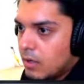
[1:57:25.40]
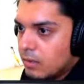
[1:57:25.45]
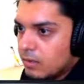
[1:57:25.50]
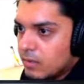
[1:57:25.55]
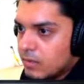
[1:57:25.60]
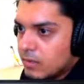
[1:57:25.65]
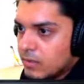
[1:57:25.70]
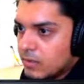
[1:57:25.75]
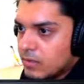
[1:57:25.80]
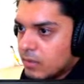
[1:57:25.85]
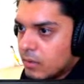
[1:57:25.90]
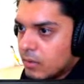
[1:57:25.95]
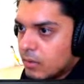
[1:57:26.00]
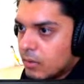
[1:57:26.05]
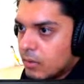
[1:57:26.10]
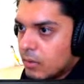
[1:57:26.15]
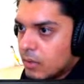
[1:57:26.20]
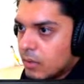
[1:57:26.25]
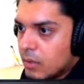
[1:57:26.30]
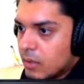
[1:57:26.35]
very sorry
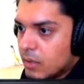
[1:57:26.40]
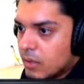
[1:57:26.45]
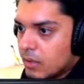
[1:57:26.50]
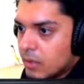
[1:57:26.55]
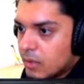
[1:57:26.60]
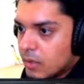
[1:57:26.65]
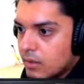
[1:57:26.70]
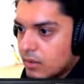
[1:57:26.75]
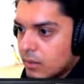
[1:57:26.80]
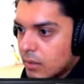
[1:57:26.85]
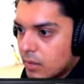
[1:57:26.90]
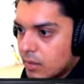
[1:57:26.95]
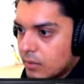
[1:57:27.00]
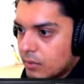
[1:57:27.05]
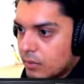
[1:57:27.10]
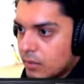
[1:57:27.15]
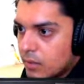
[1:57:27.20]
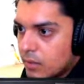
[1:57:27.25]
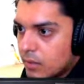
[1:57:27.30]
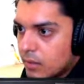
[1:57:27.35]
about that. Okay, hold
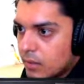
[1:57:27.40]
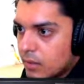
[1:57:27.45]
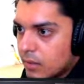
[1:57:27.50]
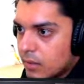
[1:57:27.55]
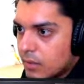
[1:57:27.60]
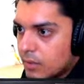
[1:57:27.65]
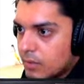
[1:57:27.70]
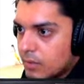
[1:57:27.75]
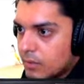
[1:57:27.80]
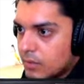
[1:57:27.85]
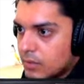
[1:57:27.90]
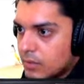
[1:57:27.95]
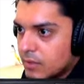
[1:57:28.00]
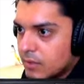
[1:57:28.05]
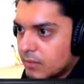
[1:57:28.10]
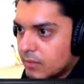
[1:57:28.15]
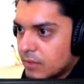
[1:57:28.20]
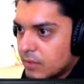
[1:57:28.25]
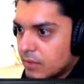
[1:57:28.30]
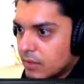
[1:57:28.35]
on. Let me see if
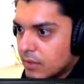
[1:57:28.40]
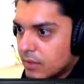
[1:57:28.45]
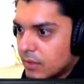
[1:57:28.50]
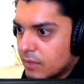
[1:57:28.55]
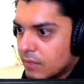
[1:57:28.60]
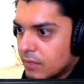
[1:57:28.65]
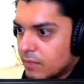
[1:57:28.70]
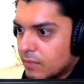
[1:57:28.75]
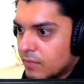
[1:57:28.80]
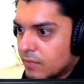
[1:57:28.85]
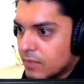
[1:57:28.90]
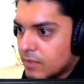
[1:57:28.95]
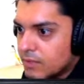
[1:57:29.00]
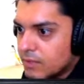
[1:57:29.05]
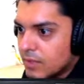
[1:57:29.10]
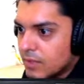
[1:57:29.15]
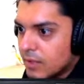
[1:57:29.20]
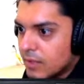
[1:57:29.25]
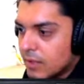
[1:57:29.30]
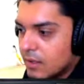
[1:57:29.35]
I could fix
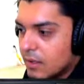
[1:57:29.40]
that.